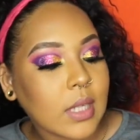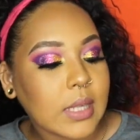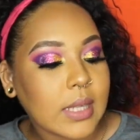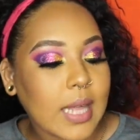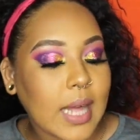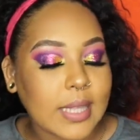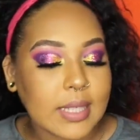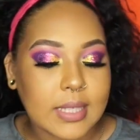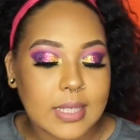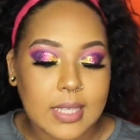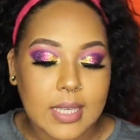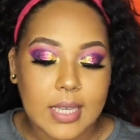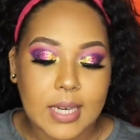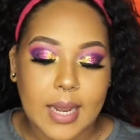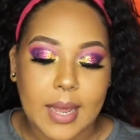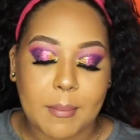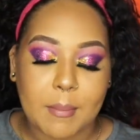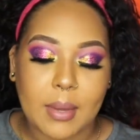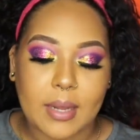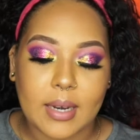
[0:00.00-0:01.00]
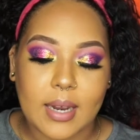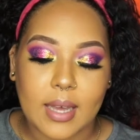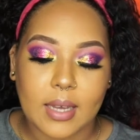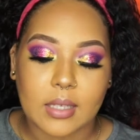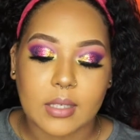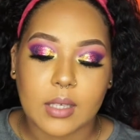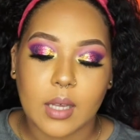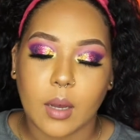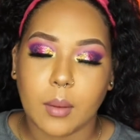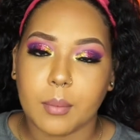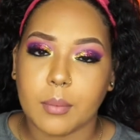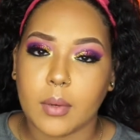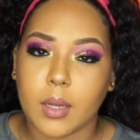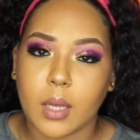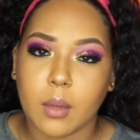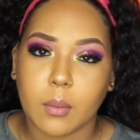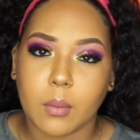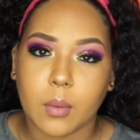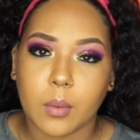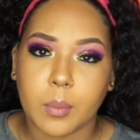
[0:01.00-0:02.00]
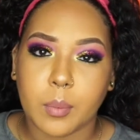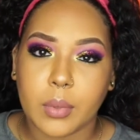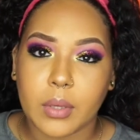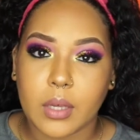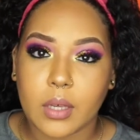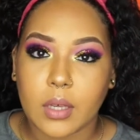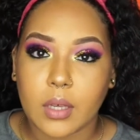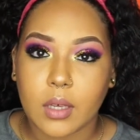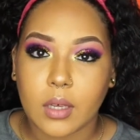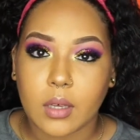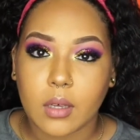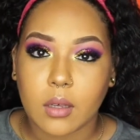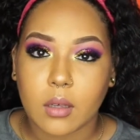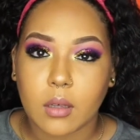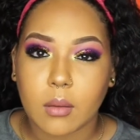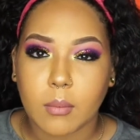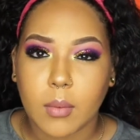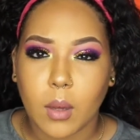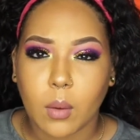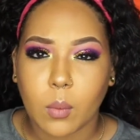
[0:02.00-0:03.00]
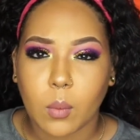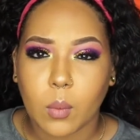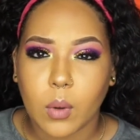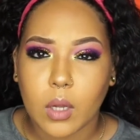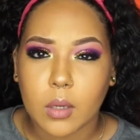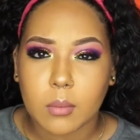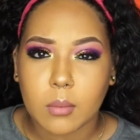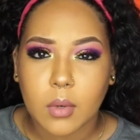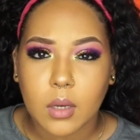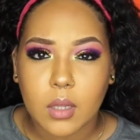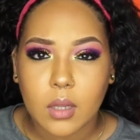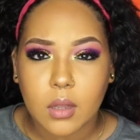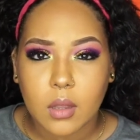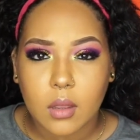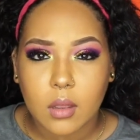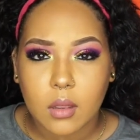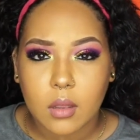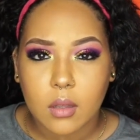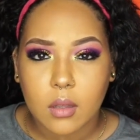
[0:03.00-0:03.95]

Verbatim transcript: that's it and my next update will be my one month